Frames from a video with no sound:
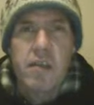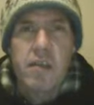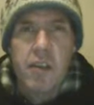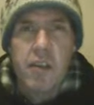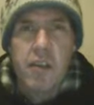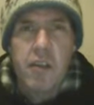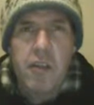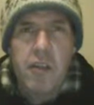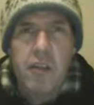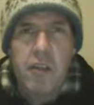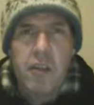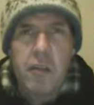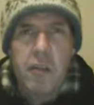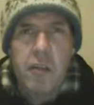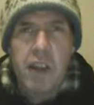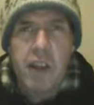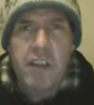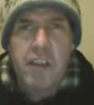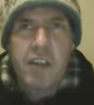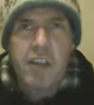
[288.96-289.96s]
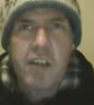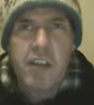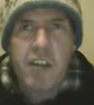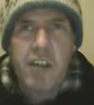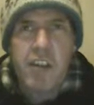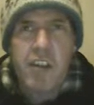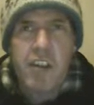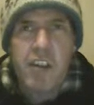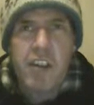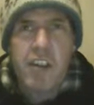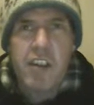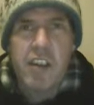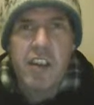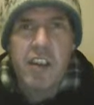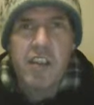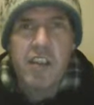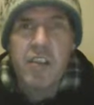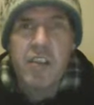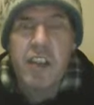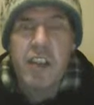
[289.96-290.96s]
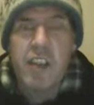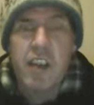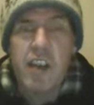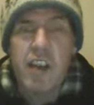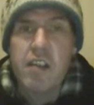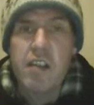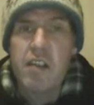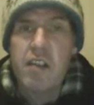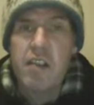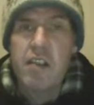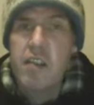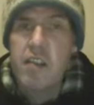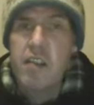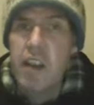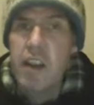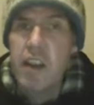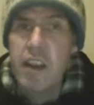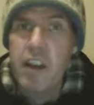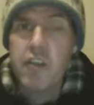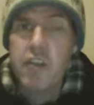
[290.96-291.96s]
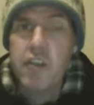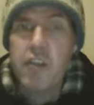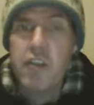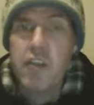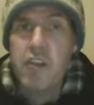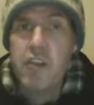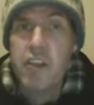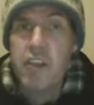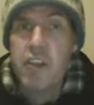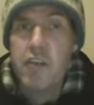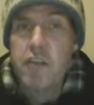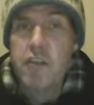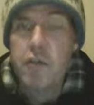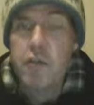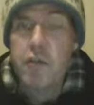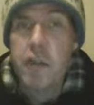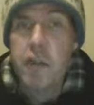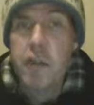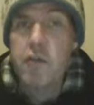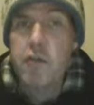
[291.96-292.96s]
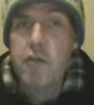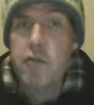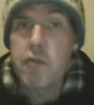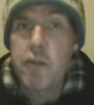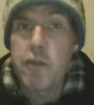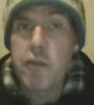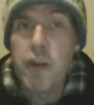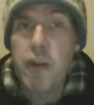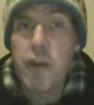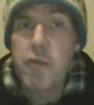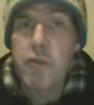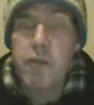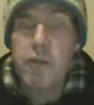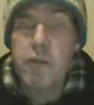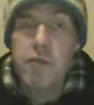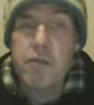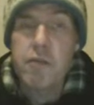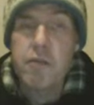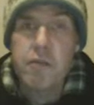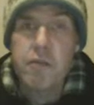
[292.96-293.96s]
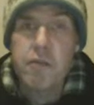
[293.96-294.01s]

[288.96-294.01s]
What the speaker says: the main concern is that a heterosexual marriage will often